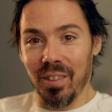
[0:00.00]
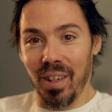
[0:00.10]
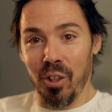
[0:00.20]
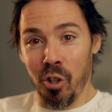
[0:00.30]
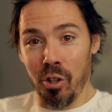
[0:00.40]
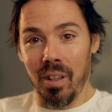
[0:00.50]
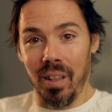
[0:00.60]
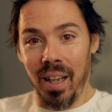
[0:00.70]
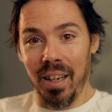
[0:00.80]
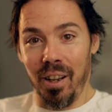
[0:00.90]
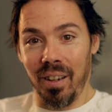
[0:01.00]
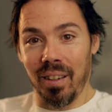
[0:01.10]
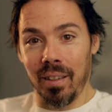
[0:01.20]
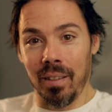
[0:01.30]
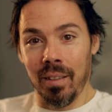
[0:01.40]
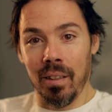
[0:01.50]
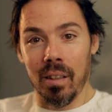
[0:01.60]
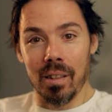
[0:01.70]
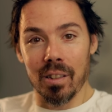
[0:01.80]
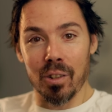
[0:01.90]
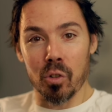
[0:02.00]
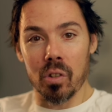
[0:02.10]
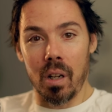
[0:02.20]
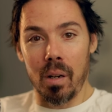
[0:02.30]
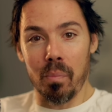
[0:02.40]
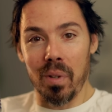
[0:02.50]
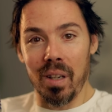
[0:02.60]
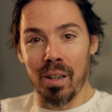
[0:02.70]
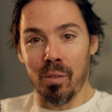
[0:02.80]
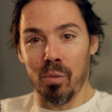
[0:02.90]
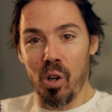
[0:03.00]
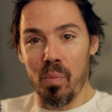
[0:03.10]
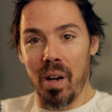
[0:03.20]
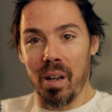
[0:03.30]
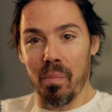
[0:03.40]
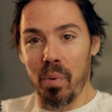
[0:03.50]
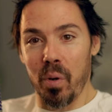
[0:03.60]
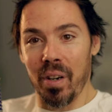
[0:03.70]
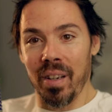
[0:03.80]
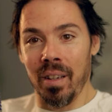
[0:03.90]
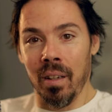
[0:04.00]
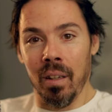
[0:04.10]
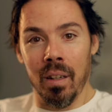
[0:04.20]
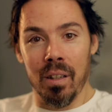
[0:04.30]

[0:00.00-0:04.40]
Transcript: to say turn the light on. So stop being a robot boy,